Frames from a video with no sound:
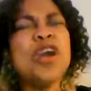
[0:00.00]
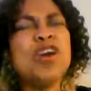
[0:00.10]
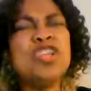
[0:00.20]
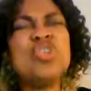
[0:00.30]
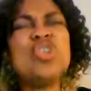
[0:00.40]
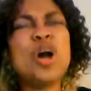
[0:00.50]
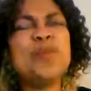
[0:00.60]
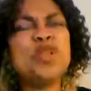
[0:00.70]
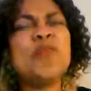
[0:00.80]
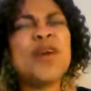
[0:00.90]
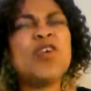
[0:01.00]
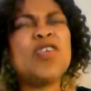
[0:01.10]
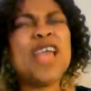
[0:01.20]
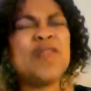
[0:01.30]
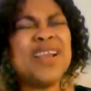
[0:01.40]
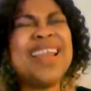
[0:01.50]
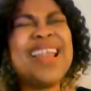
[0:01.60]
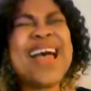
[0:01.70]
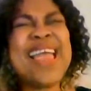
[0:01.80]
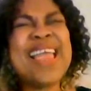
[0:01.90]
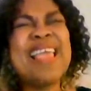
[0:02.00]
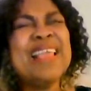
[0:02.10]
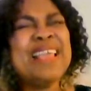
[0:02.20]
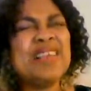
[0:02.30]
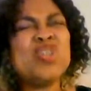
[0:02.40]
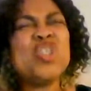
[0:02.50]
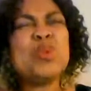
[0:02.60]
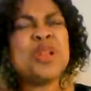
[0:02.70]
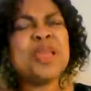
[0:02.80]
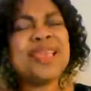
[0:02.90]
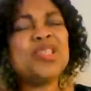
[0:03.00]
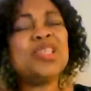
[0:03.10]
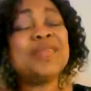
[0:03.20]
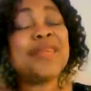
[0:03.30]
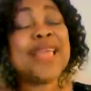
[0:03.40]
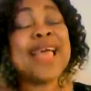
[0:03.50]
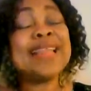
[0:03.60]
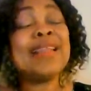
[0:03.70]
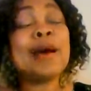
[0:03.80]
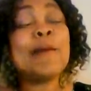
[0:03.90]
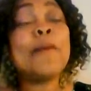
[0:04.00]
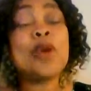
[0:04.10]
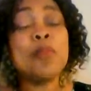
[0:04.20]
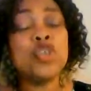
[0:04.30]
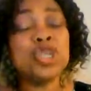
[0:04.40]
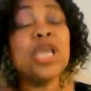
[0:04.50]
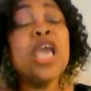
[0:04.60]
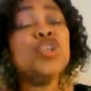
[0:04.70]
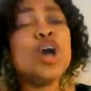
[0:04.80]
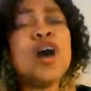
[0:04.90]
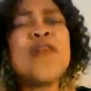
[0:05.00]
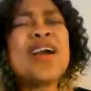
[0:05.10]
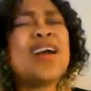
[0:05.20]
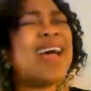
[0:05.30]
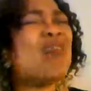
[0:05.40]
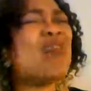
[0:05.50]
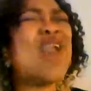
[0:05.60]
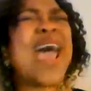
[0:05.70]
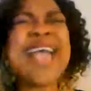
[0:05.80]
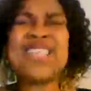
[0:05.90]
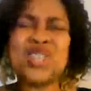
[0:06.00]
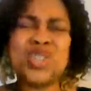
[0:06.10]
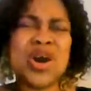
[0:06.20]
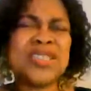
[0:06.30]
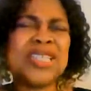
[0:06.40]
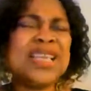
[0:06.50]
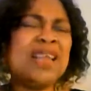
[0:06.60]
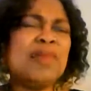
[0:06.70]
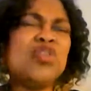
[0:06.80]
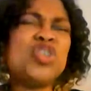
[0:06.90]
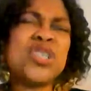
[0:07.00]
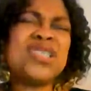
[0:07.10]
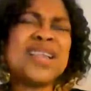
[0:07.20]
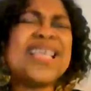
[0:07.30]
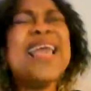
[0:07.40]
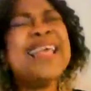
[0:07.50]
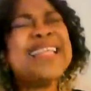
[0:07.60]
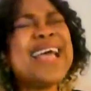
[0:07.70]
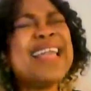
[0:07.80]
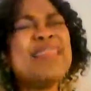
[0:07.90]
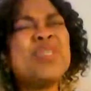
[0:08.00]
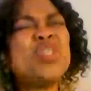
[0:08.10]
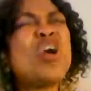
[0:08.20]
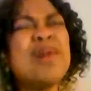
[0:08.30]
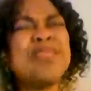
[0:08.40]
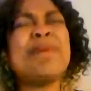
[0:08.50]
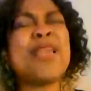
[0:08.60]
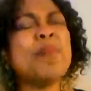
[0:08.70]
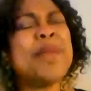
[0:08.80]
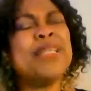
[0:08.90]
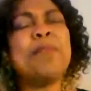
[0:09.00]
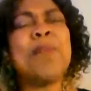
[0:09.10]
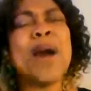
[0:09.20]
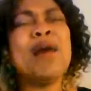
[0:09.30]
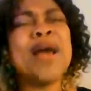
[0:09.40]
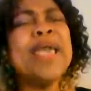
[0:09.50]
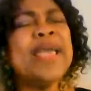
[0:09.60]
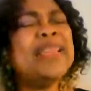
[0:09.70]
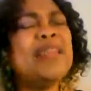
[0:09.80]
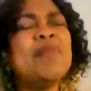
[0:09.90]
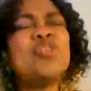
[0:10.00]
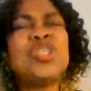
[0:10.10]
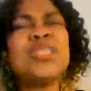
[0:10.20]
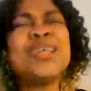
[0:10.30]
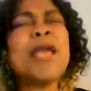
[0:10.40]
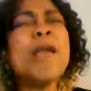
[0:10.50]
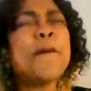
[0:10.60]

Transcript: on the jobs, Jehovah God. Every lie that has been spoken against us that has headed our promotion, Jehovah God, arise unto us in the name of Jesus Christ. Let our enemies come down by your mighty power in the name of Jesus Christ.